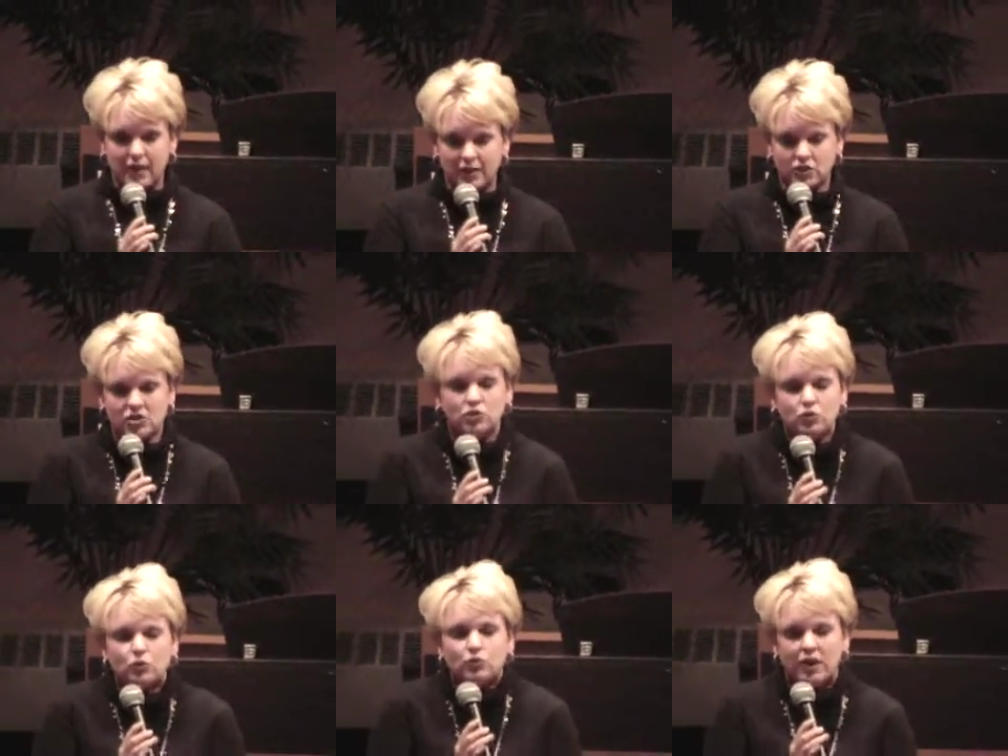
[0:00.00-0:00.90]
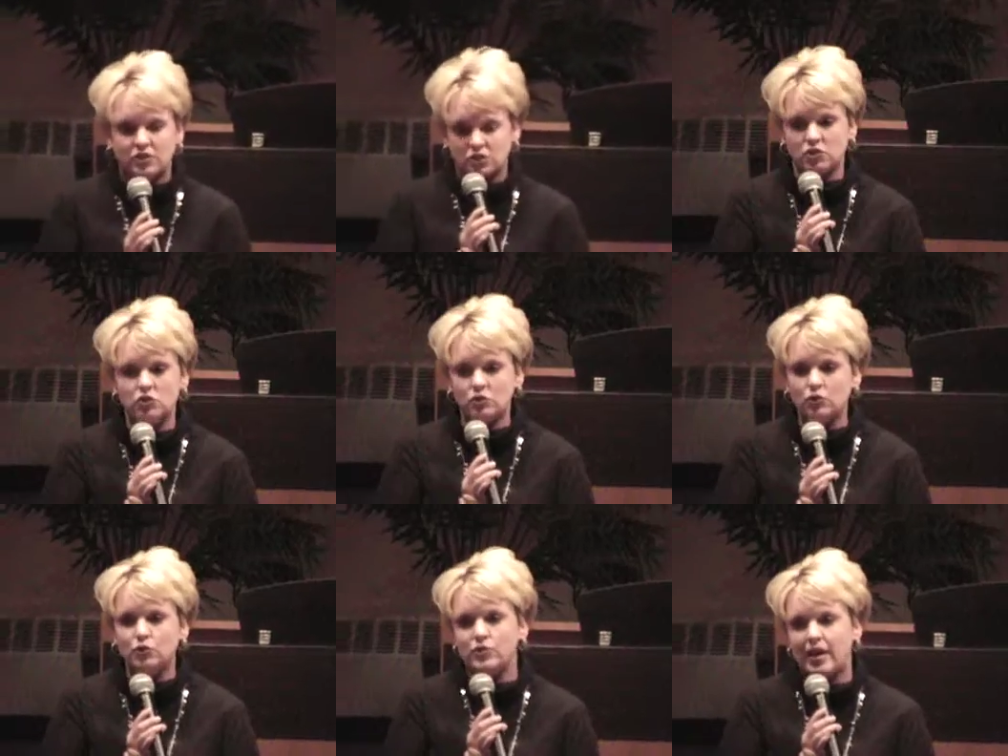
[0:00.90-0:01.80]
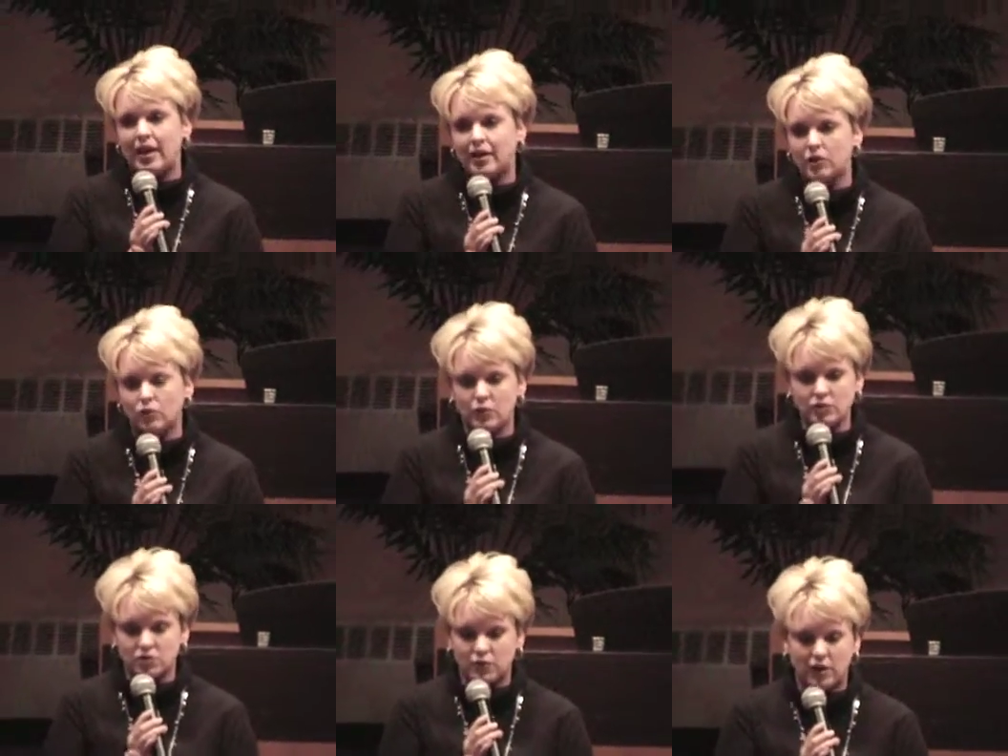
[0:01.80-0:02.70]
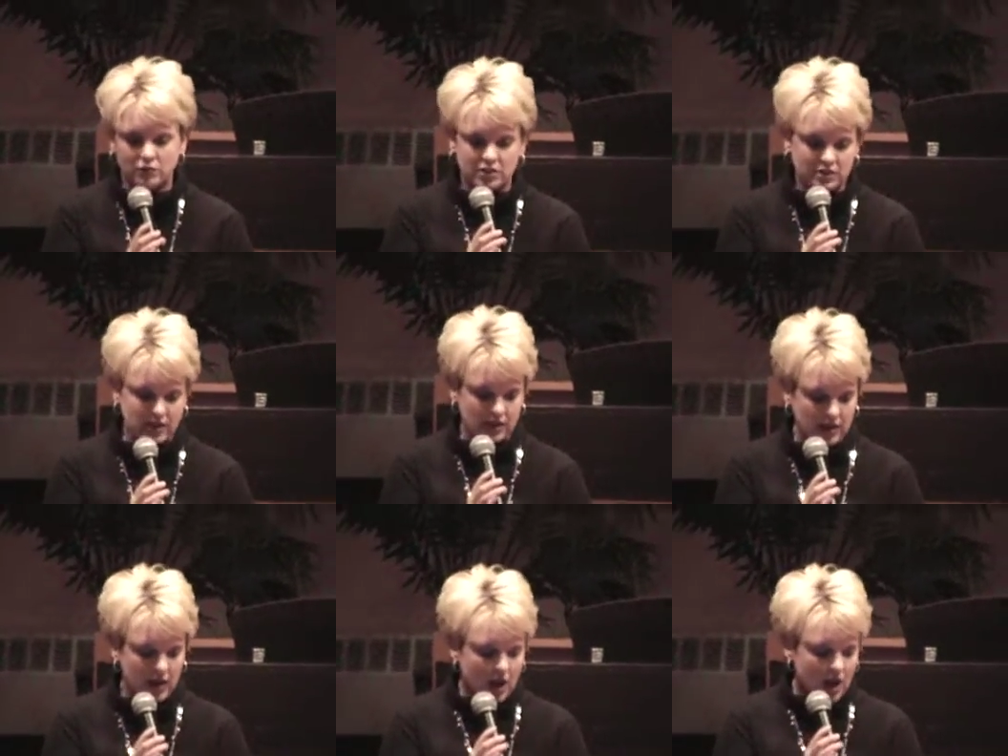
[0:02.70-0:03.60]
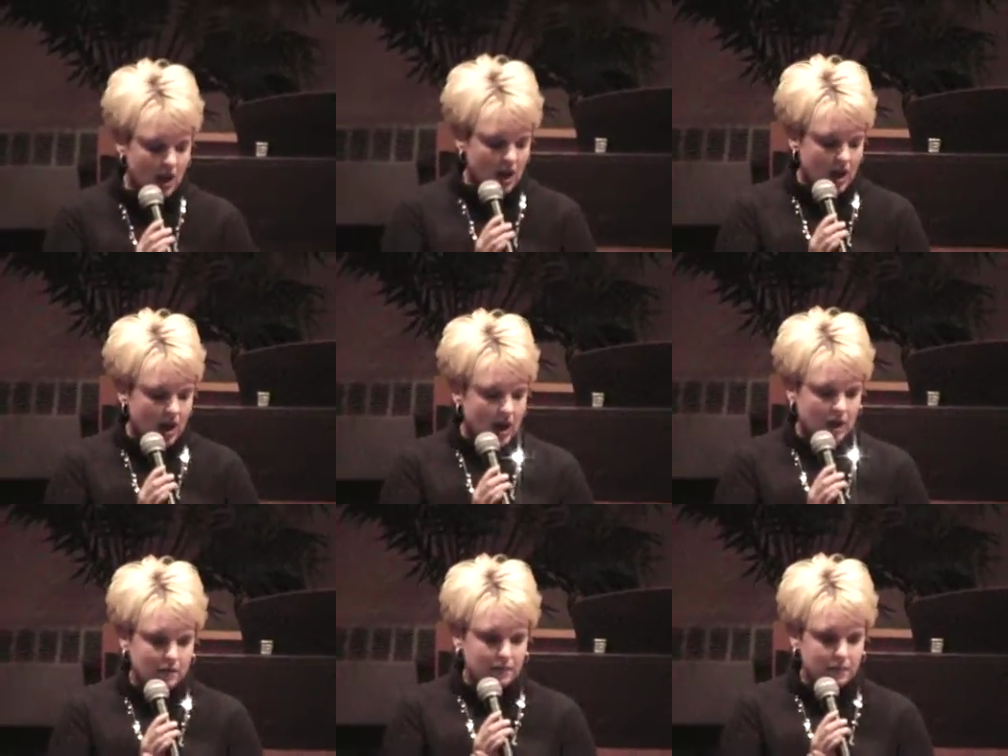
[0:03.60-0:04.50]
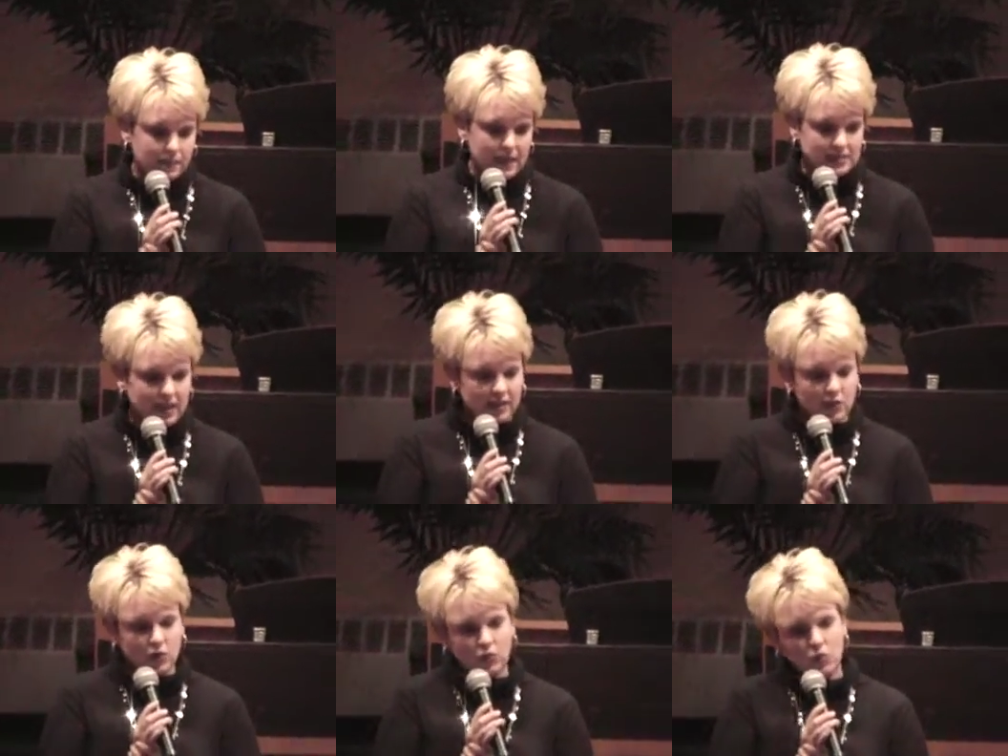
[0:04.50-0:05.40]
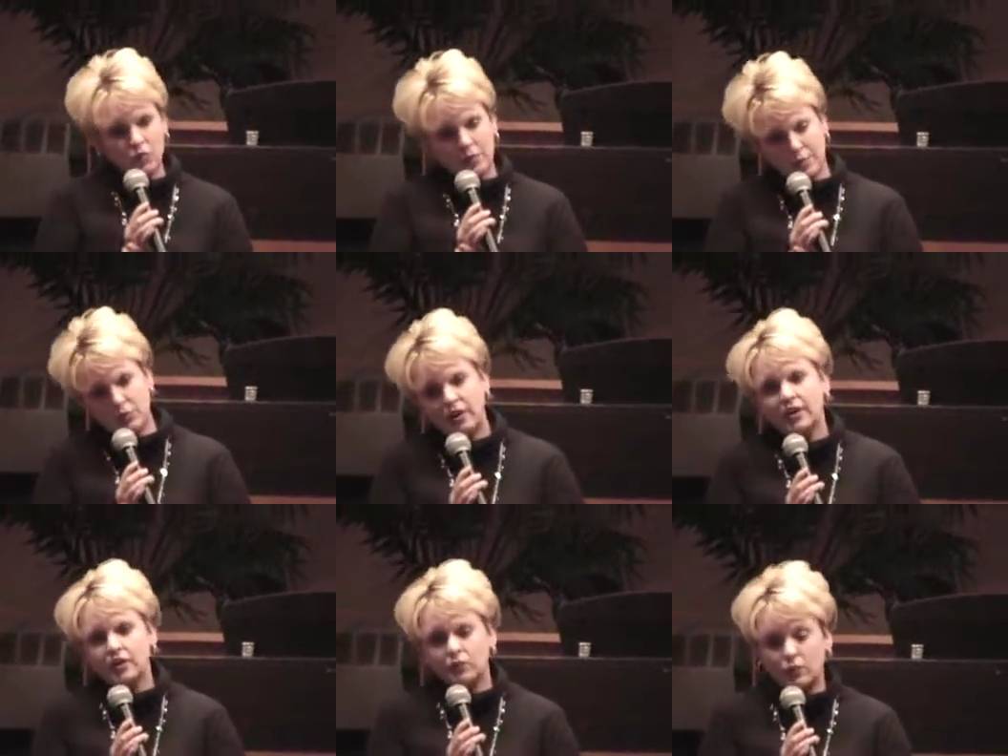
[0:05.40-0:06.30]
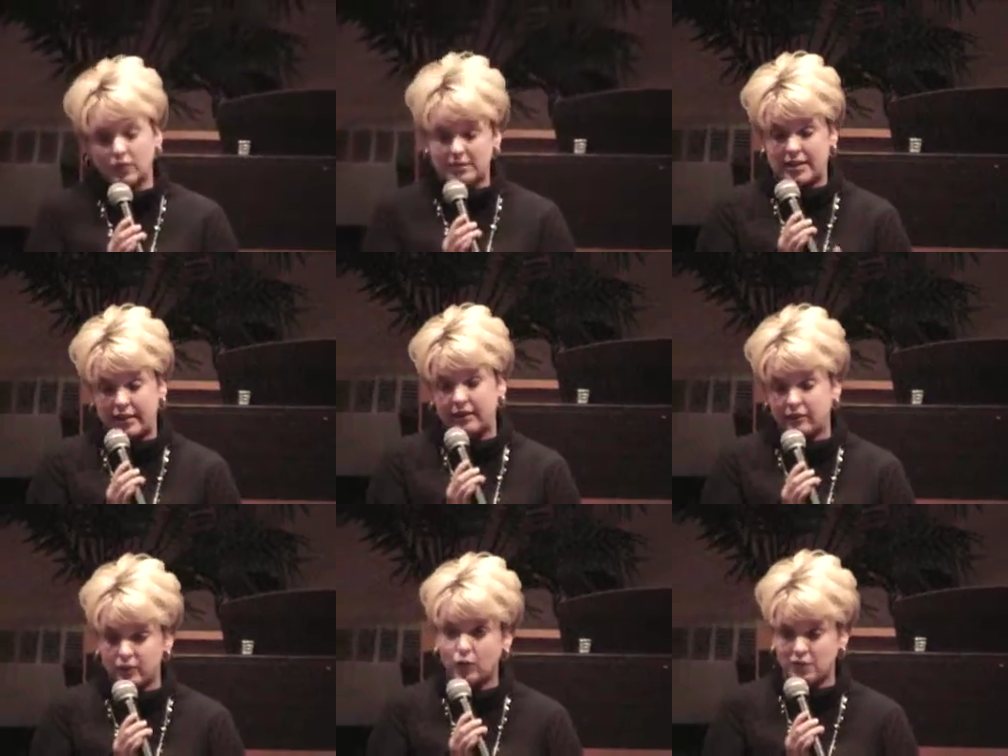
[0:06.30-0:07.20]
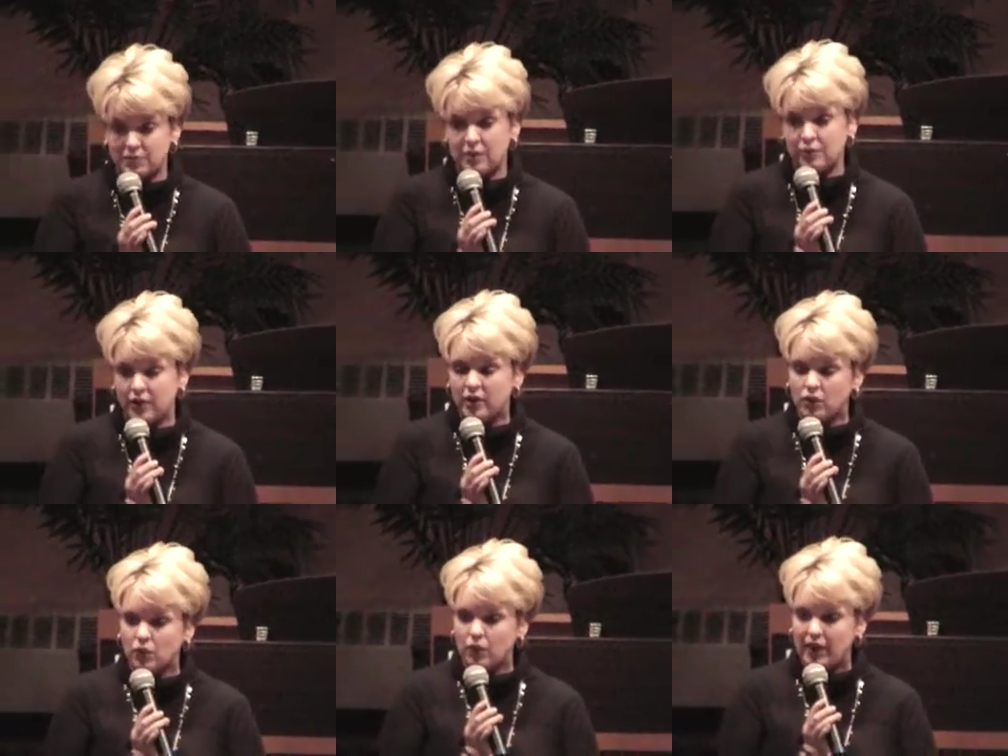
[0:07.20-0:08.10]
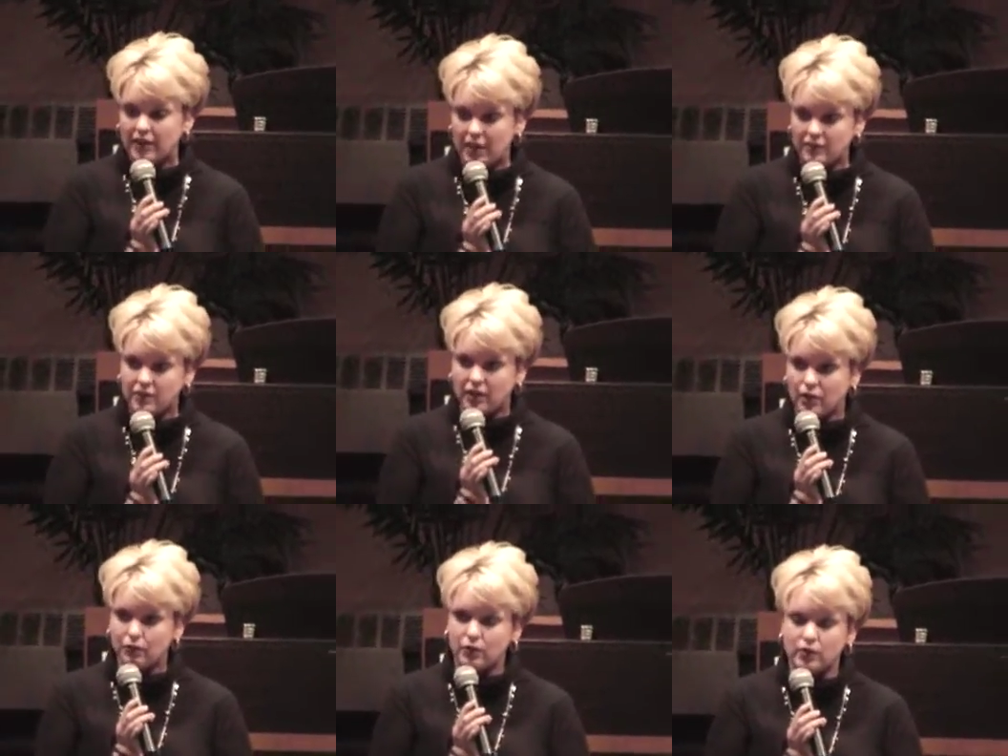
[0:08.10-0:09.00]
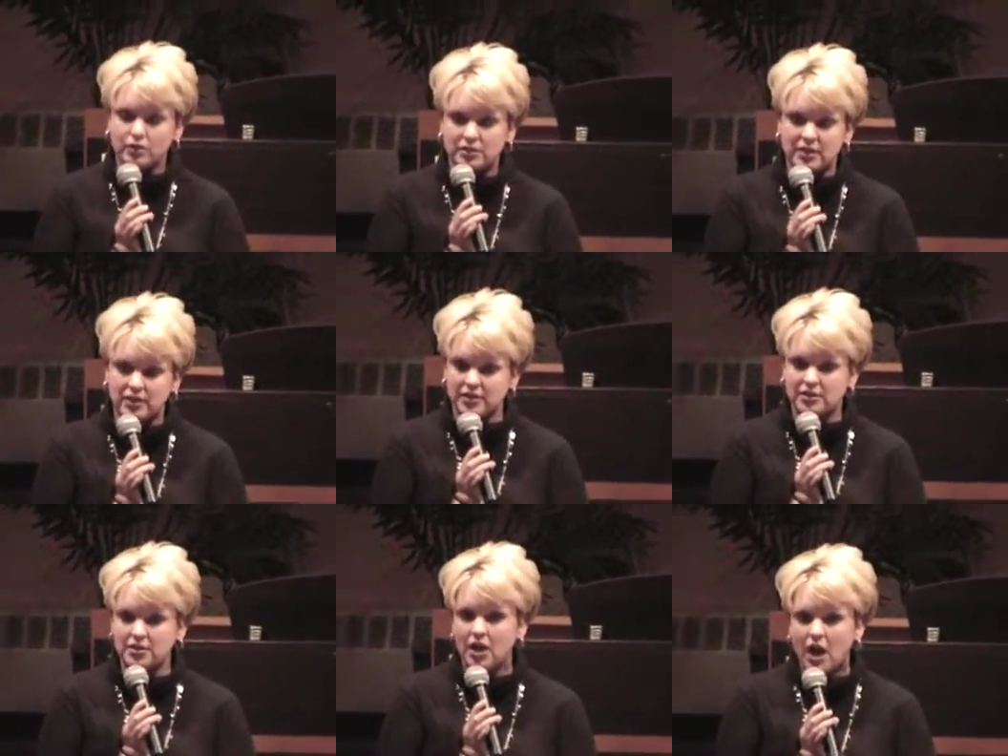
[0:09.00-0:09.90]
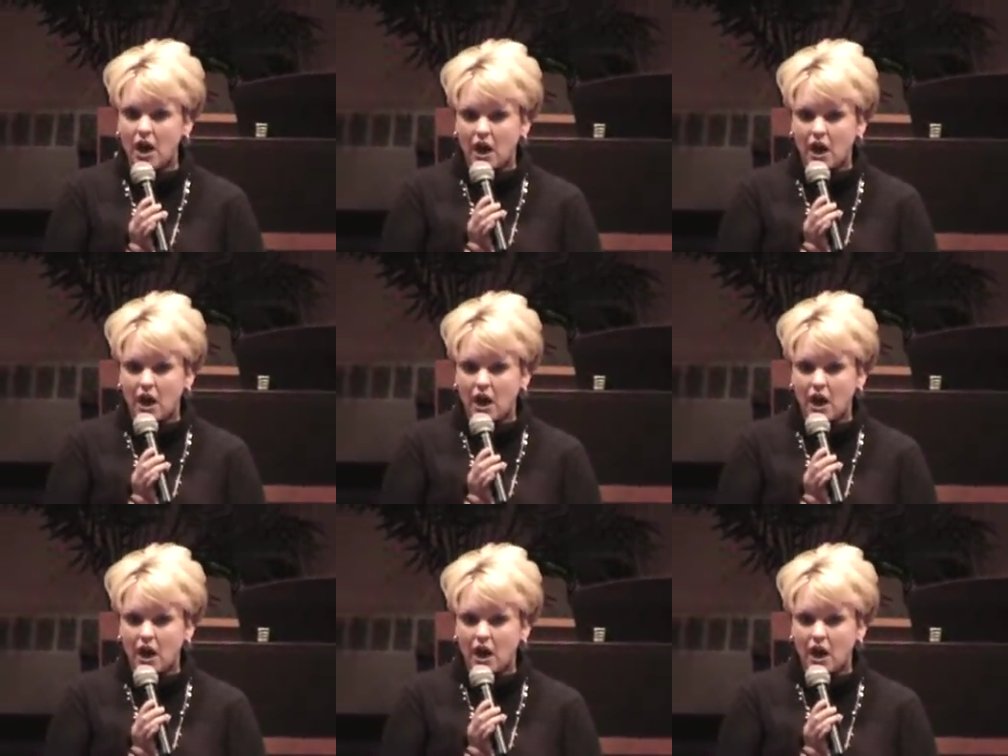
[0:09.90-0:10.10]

And I just knew that we were surrounded. And that's kind of my prayer. Well, it's not kind of, it was my prayer when I left there for those kids.